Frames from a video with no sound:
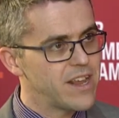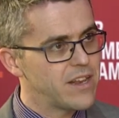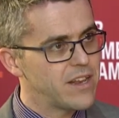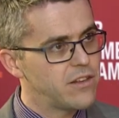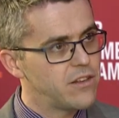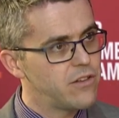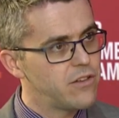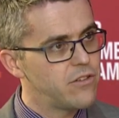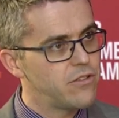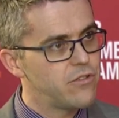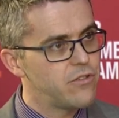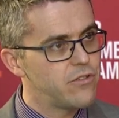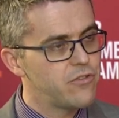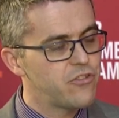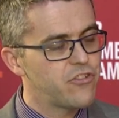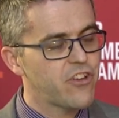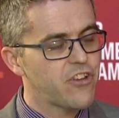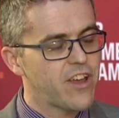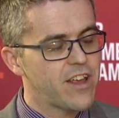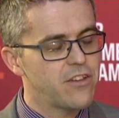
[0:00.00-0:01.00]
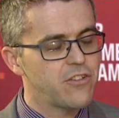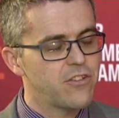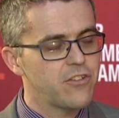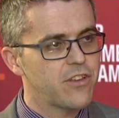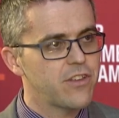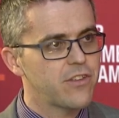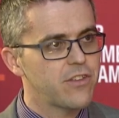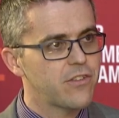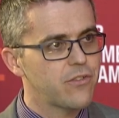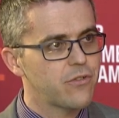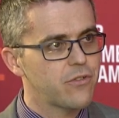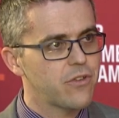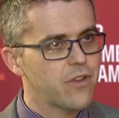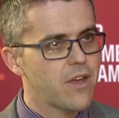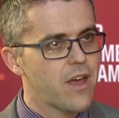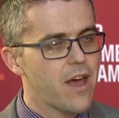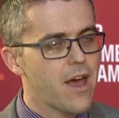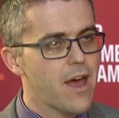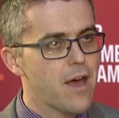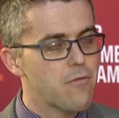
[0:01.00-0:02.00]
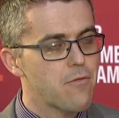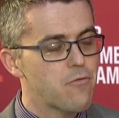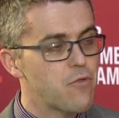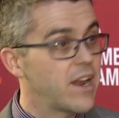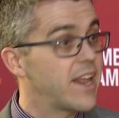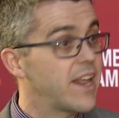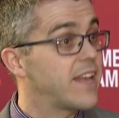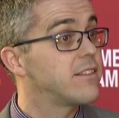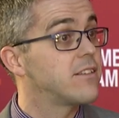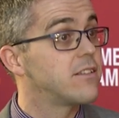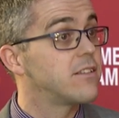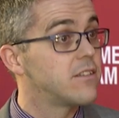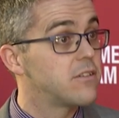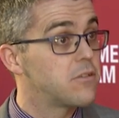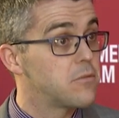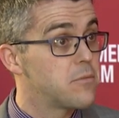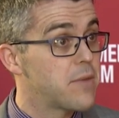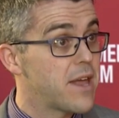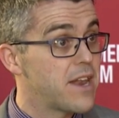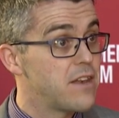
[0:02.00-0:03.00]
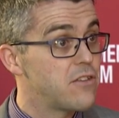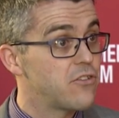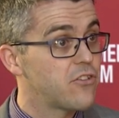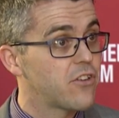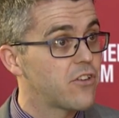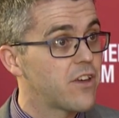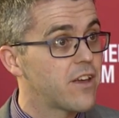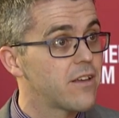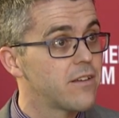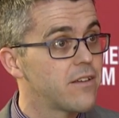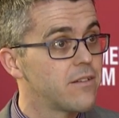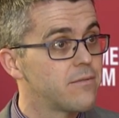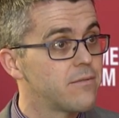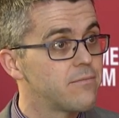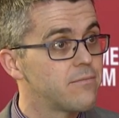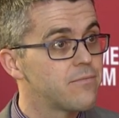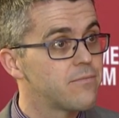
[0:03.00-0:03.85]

So what are your hopes for sleep science in the next 5 years?